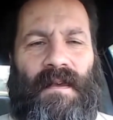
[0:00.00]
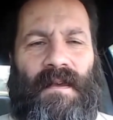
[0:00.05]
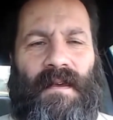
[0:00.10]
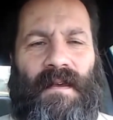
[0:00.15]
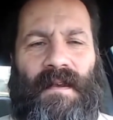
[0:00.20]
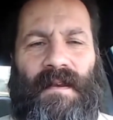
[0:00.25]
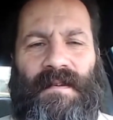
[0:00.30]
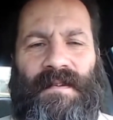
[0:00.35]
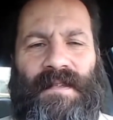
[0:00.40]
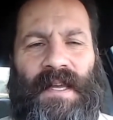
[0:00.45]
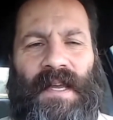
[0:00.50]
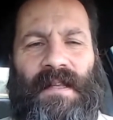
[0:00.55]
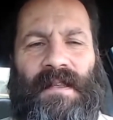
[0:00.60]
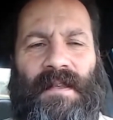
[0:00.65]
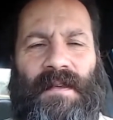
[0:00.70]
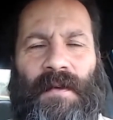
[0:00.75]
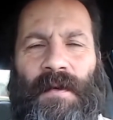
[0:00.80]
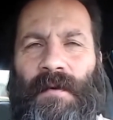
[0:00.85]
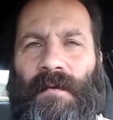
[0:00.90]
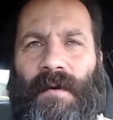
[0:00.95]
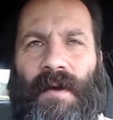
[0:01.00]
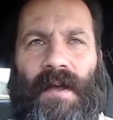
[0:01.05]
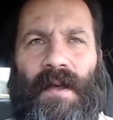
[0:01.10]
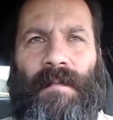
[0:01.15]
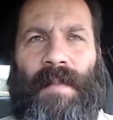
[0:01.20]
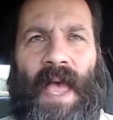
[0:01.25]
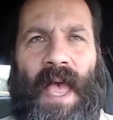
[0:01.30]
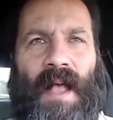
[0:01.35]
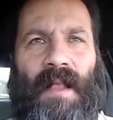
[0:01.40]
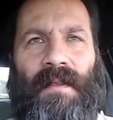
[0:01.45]
Exactly. Who
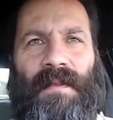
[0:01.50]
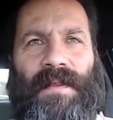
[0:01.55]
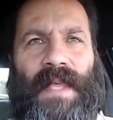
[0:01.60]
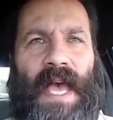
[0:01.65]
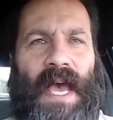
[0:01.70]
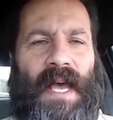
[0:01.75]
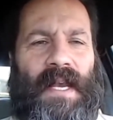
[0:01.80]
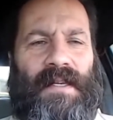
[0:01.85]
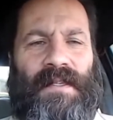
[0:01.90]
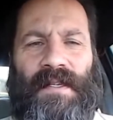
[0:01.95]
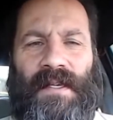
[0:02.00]
upheld that as a